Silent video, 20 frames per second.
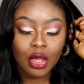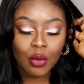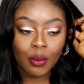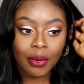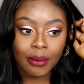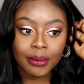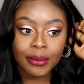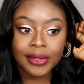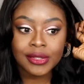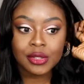
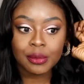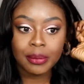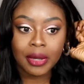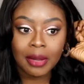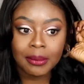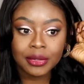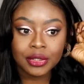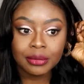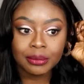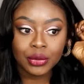when we went to
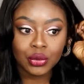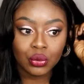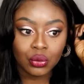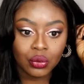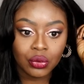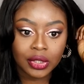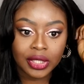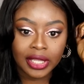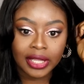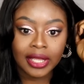Palma de
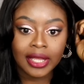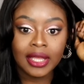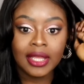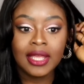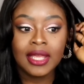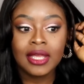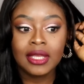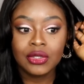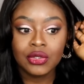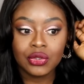Mallorca,
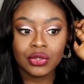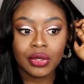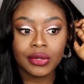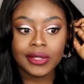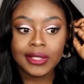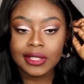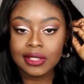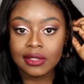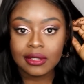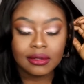you know,
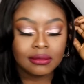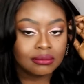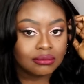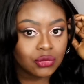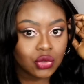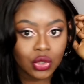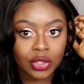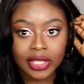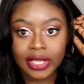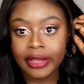he
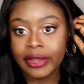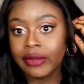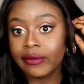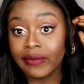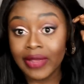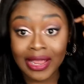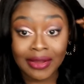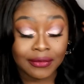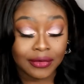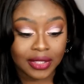took care
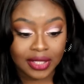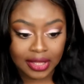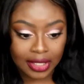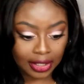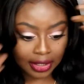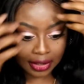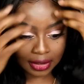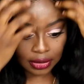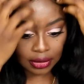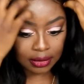of
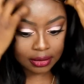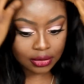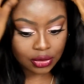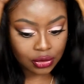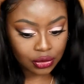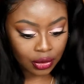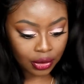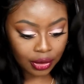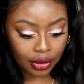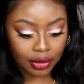everything.
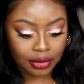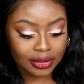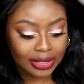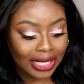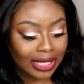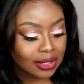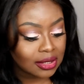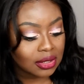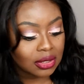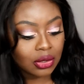So
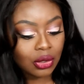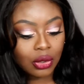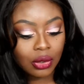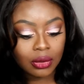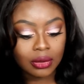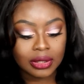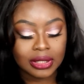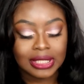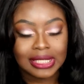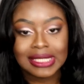that's the
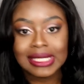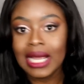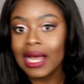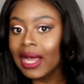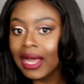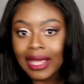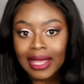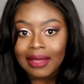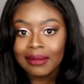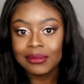only
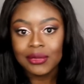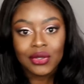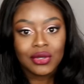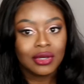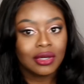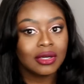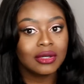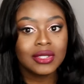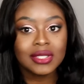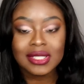time. Your
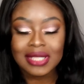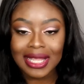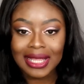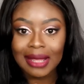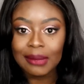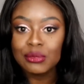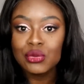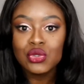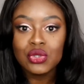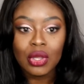girl is
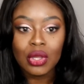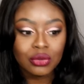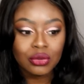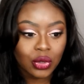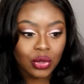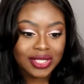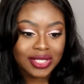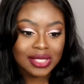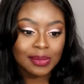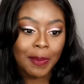like, I'm so
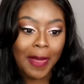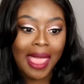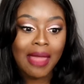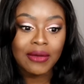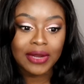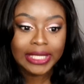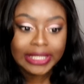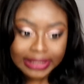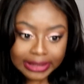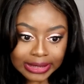
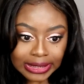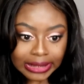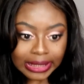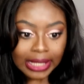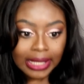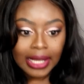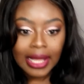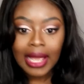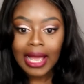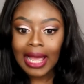transparent
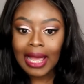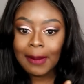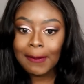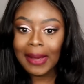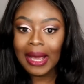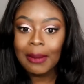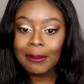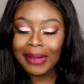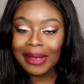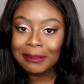
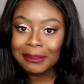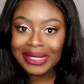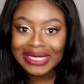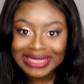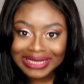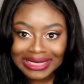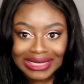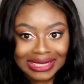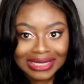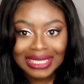about my
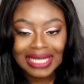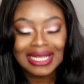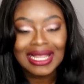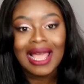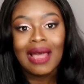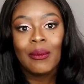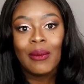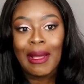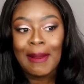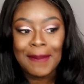money and
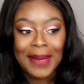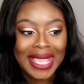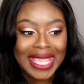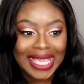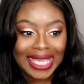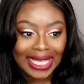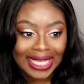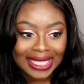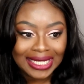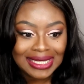how I
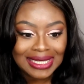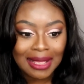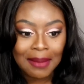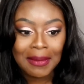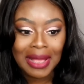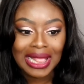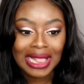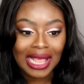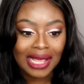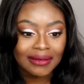make it and
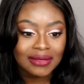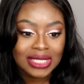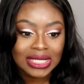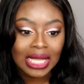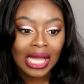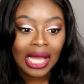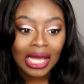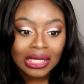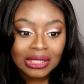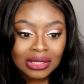my
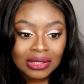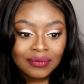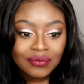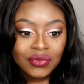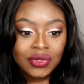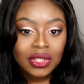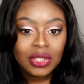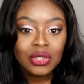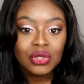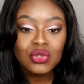lifestyle.
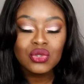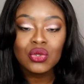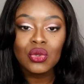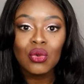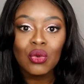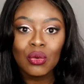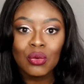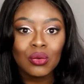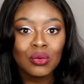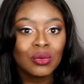
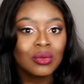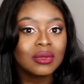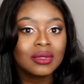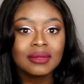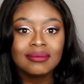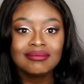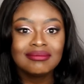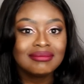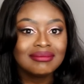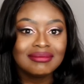So
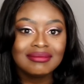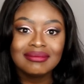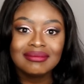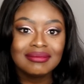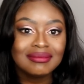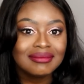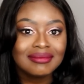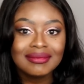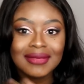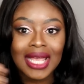
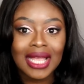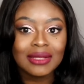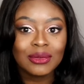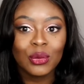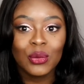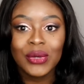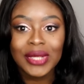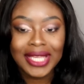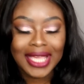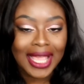I
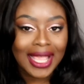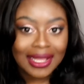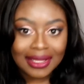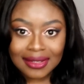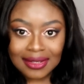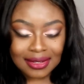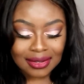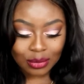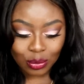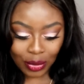don't
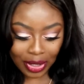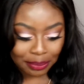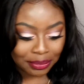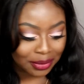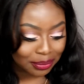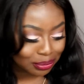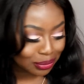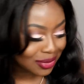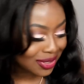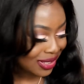get why
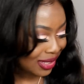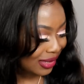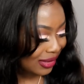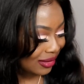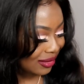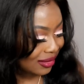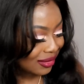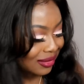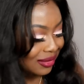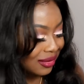people
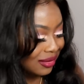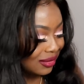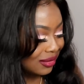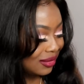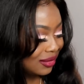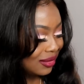think